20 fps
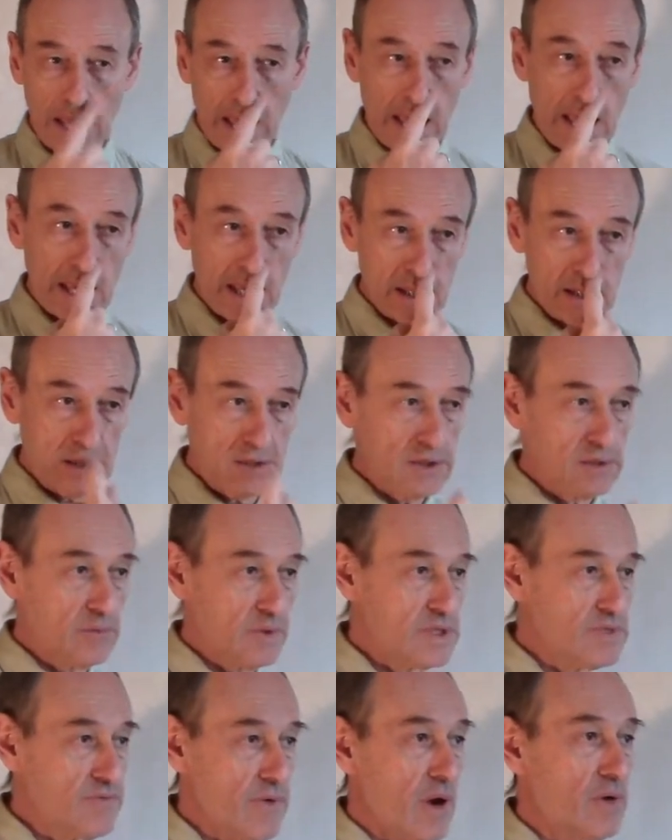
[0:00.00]
And
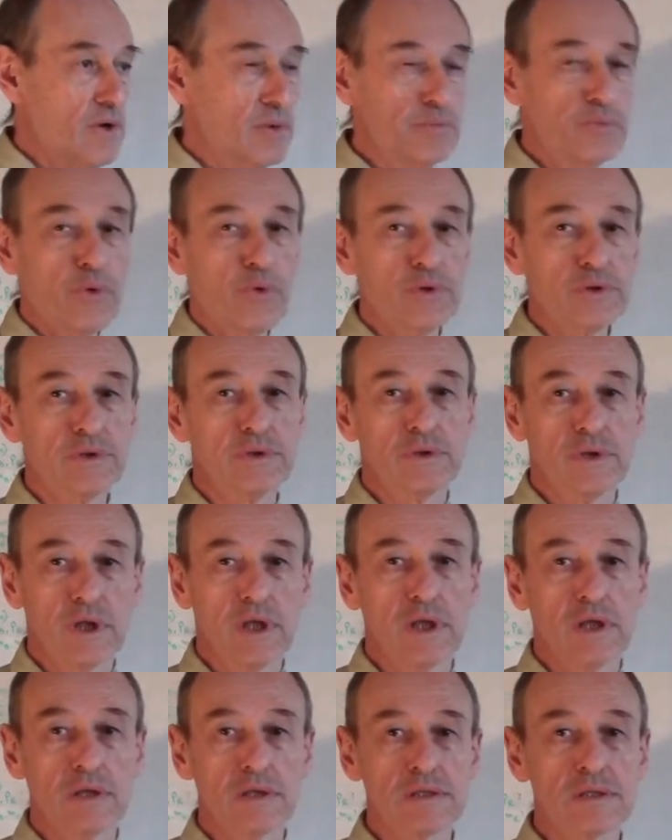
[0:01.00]
what's very important
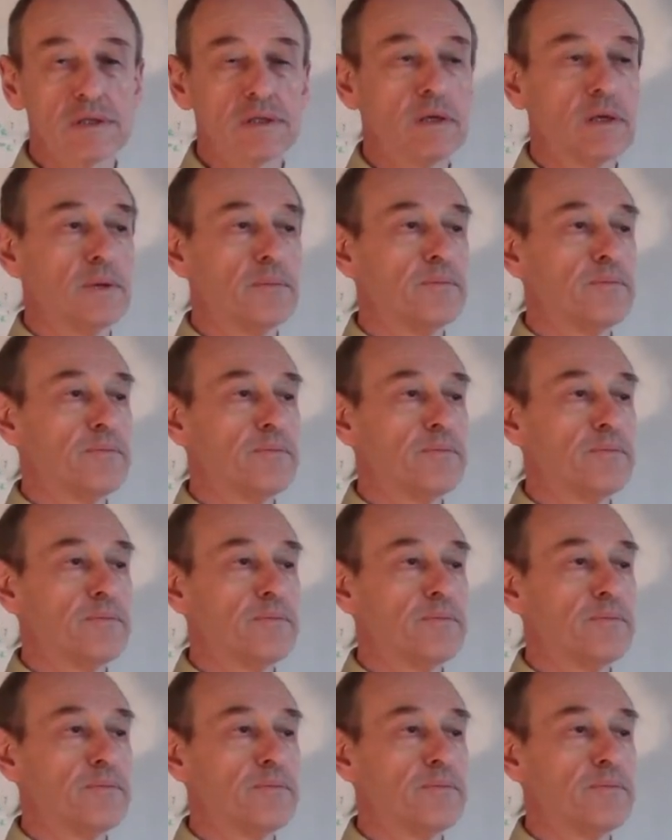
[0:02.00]
is